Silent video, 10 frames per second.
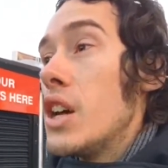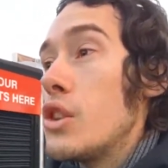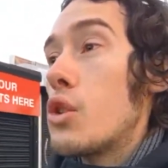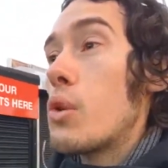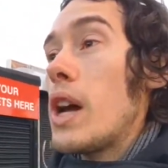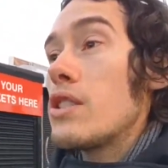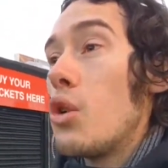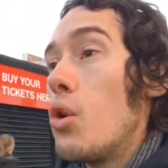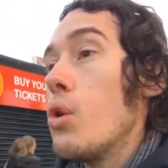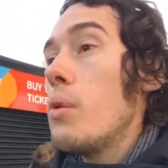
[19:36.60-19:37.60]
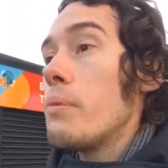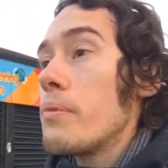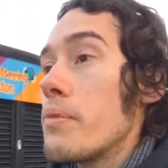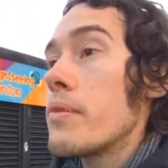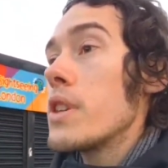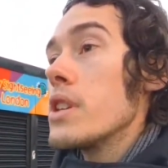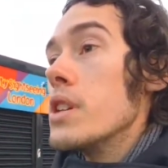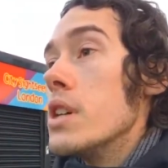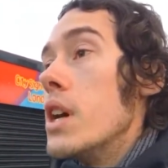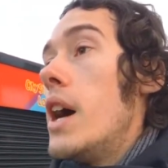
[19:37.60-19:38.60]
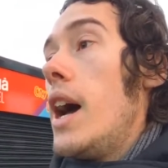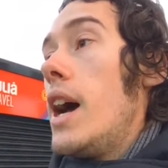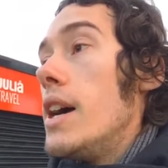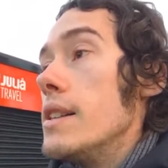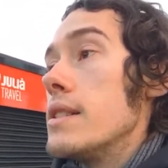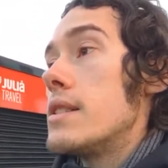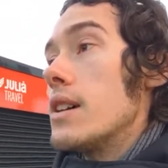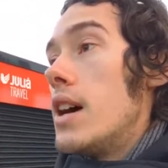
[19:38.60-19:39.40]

the Great Hall, and